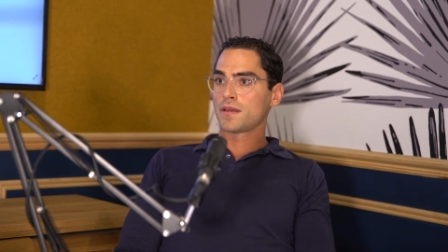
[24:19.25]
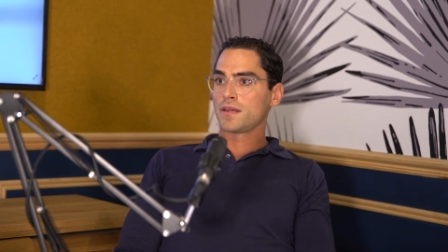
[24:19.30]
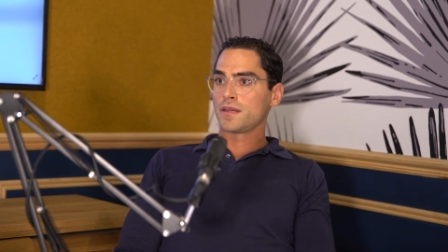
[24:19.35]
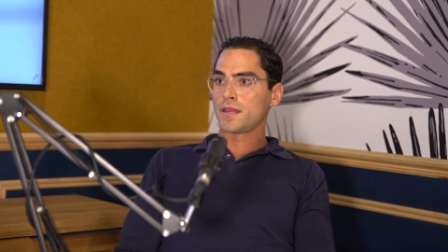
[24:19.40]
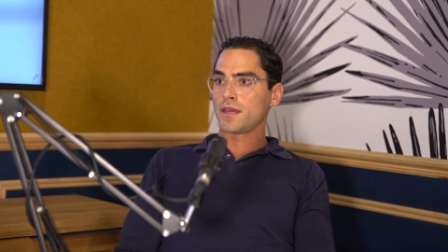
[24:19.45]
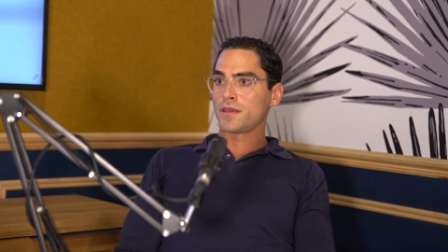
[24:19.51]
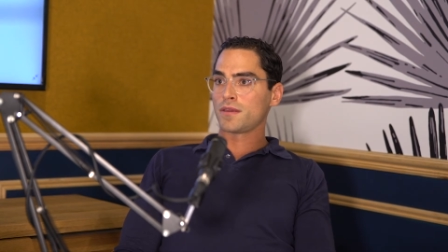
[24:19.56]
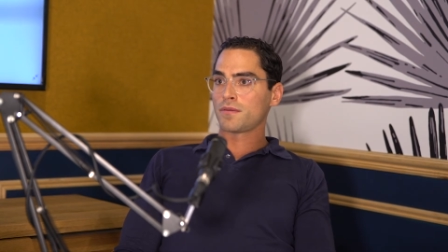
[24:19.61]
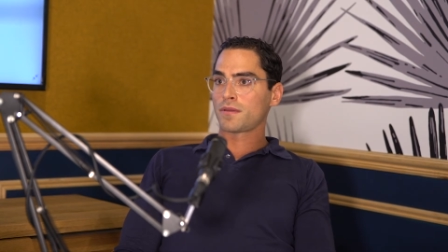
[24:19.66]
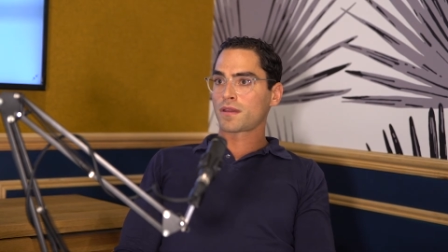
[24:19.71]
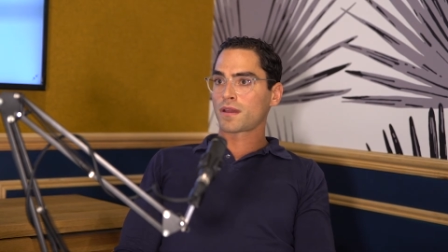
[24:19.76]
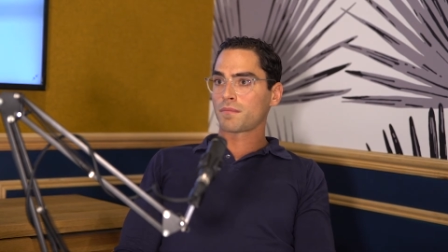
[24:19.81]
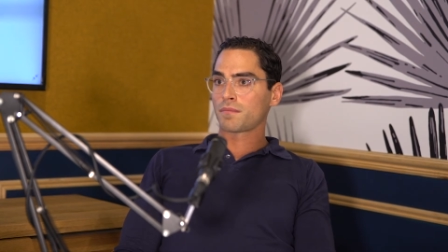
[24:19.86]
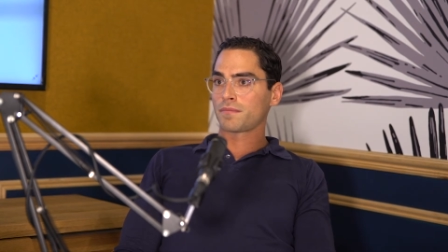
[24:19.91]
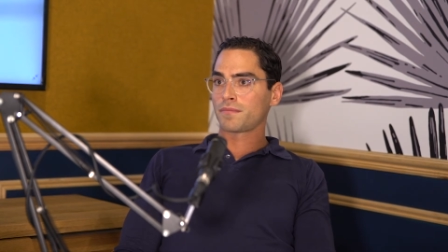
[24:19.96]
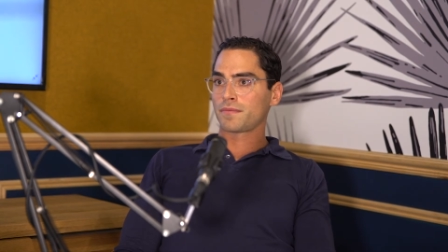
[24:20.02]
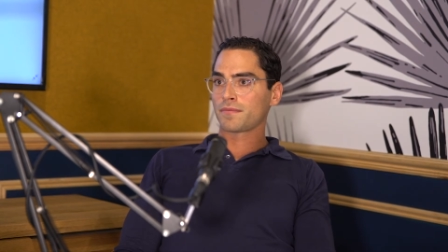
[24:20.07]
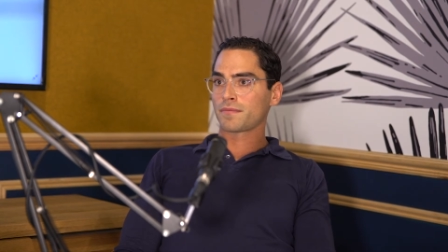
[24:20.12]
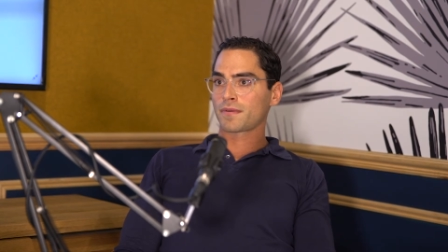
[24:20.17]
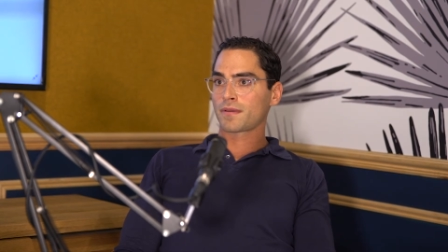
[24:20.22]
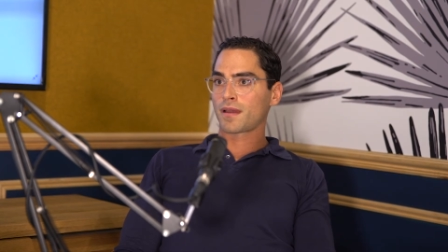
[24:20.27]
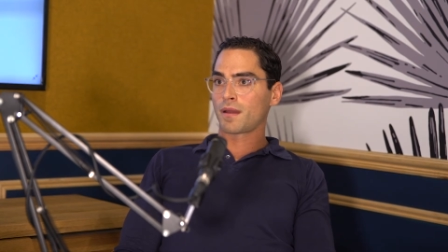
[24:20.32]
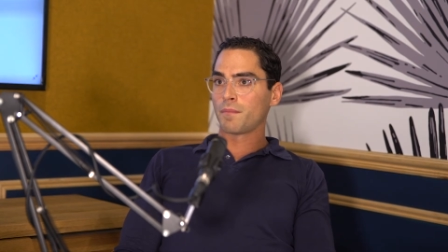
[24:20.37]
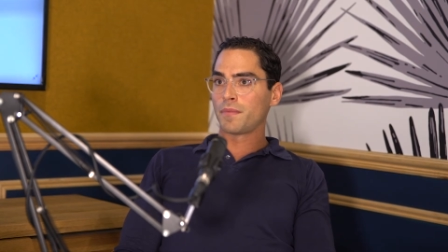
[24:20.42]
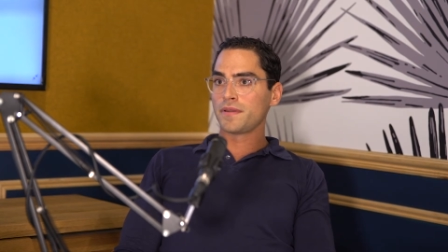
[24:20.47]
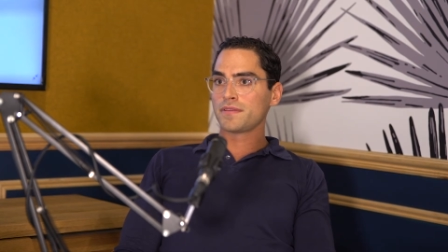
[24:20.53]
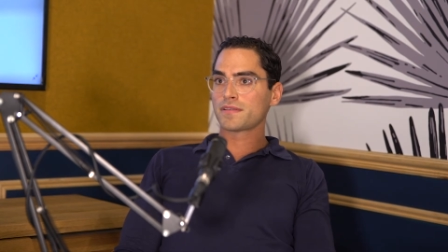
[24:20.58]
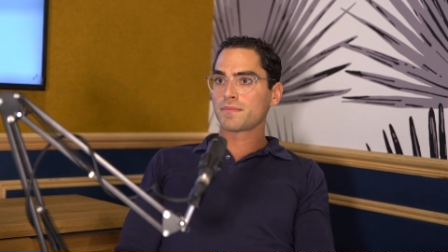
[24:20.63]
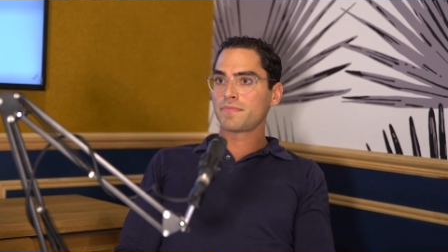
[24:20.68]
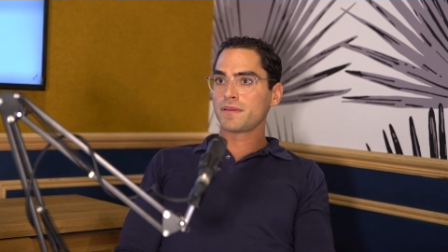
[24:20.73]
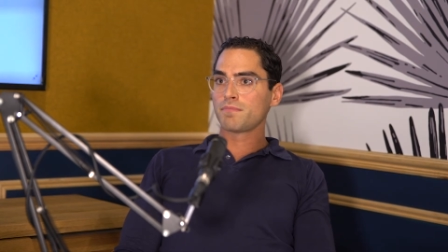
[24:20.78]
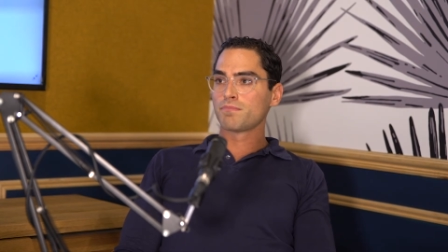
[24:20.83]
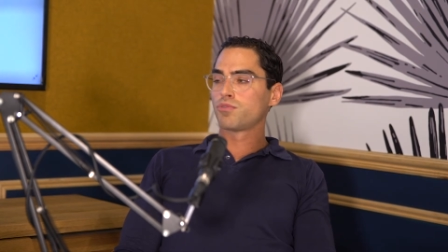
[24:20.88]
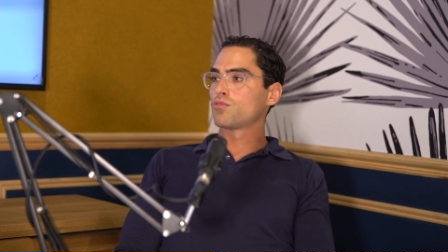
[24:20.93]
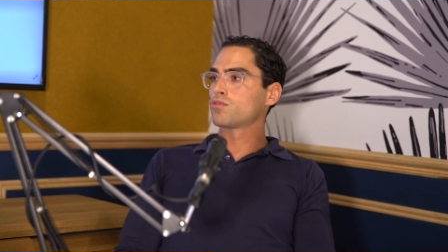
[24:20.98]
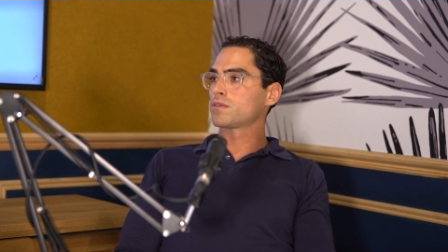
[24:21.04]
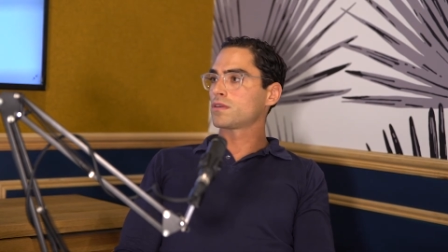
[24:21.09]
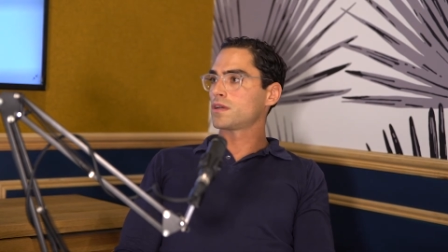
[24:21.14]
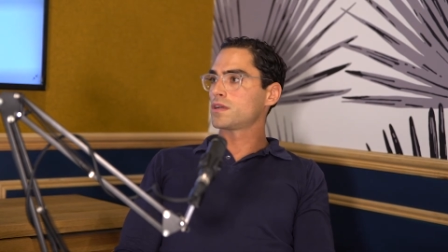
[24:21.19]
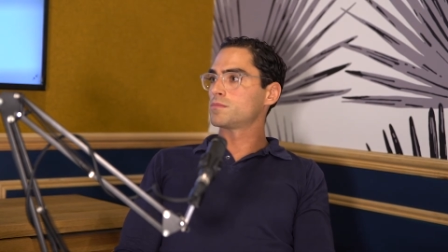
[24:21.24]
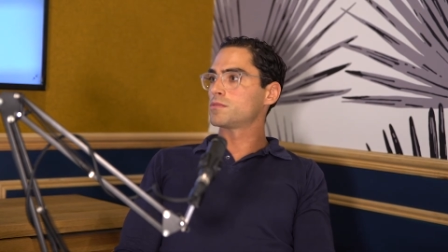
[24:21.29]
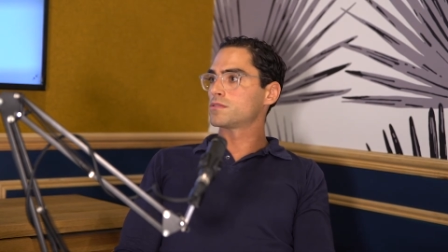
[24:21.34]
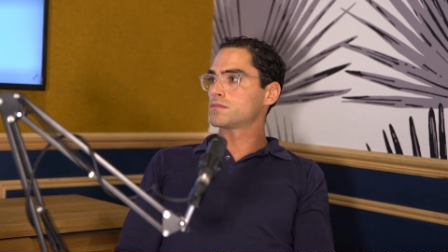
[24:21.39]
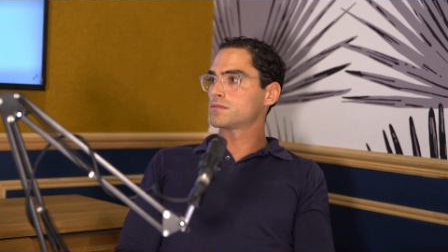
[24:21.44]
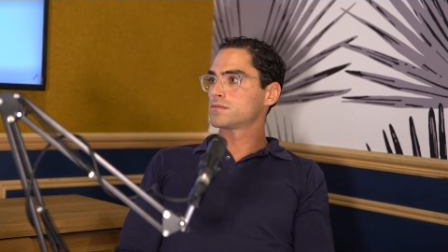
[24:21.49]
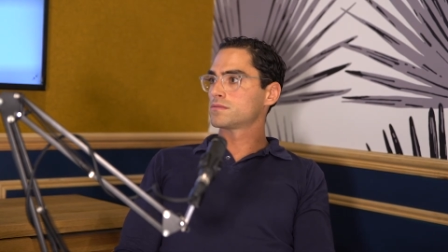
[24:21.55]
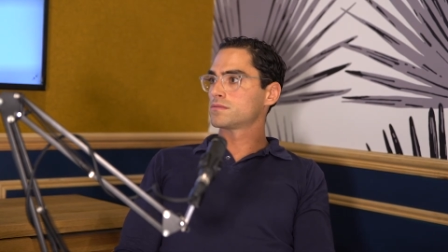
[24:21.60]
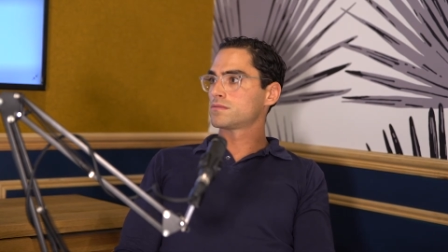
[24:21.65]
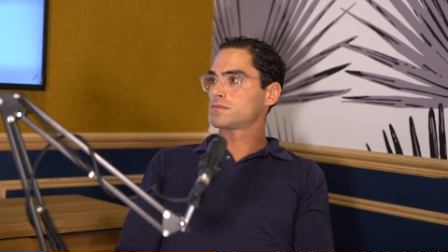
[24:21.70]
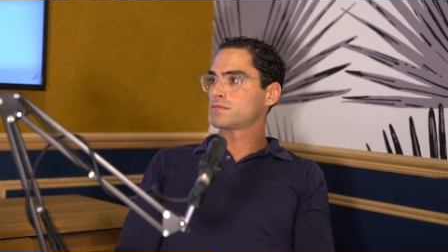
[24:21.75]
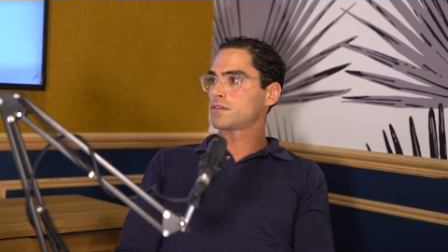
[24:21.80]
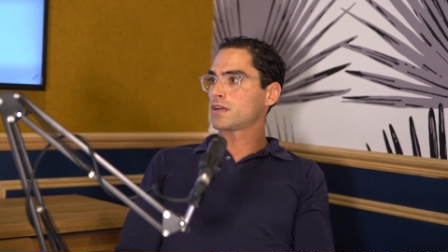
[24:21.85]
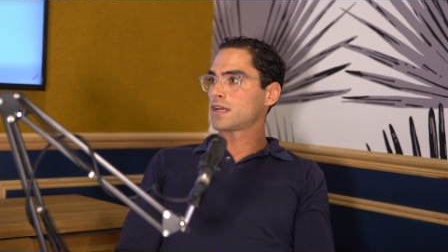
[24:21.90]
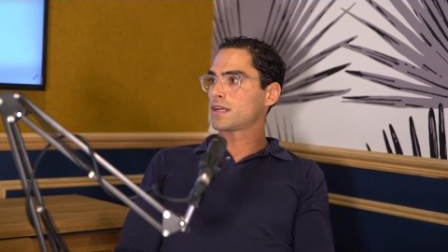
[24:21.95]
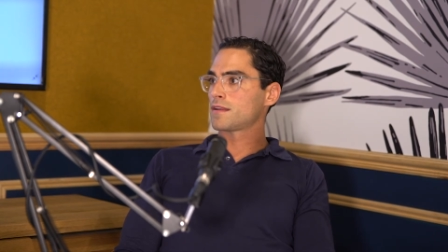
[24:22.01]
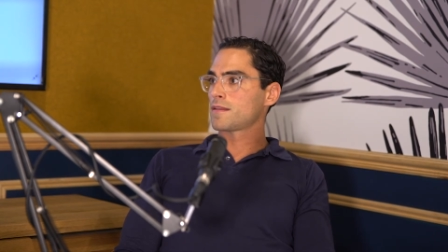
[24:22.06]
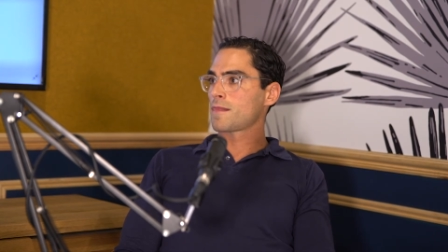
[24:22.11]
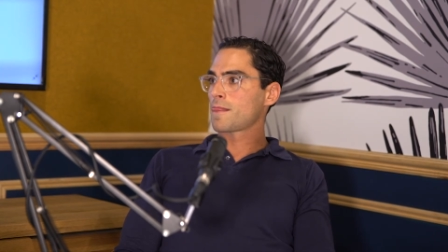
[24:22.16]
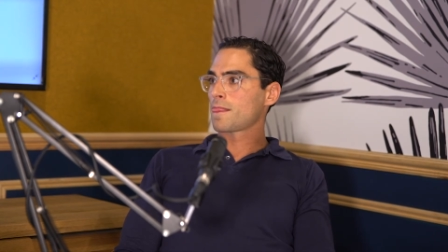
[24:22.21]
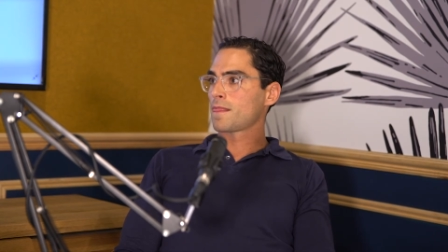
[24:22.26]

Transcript: you know, co companies are being born global, right?